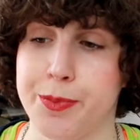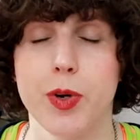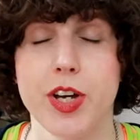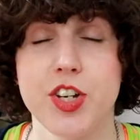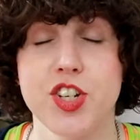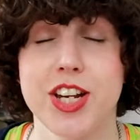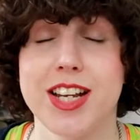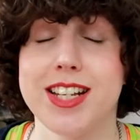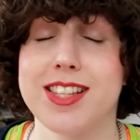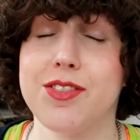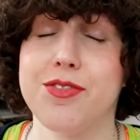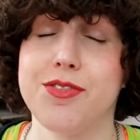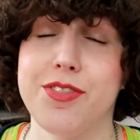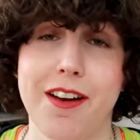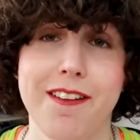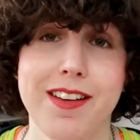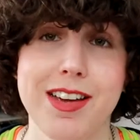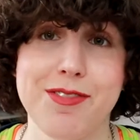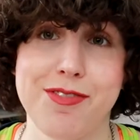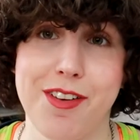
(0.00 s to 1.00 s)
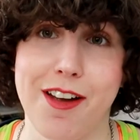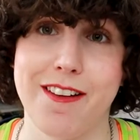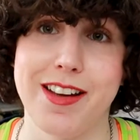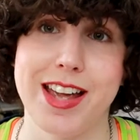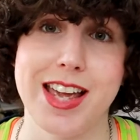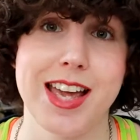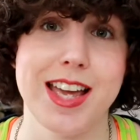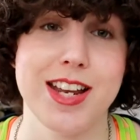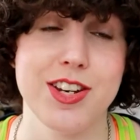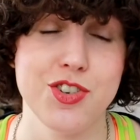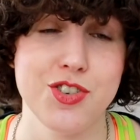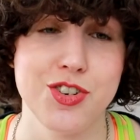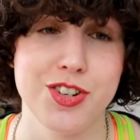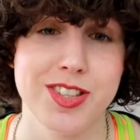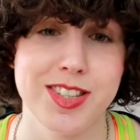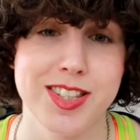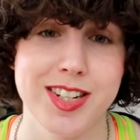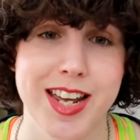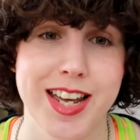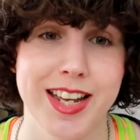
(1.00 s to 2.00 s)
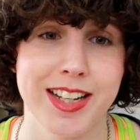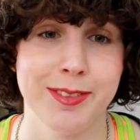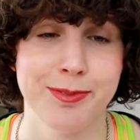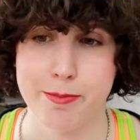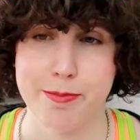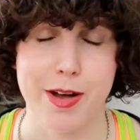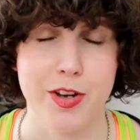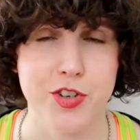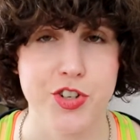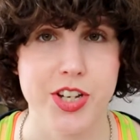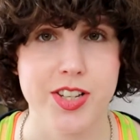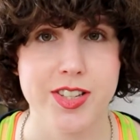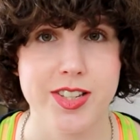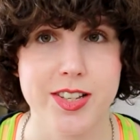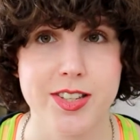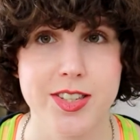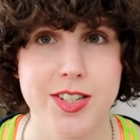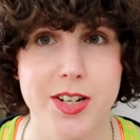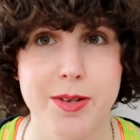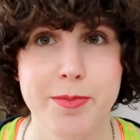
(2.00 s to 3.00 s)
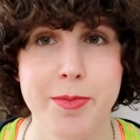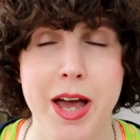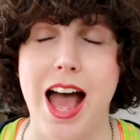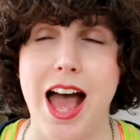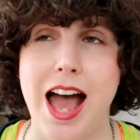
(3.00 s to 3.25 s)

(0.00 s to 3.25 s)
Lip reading: which is a very, very interesting magic system.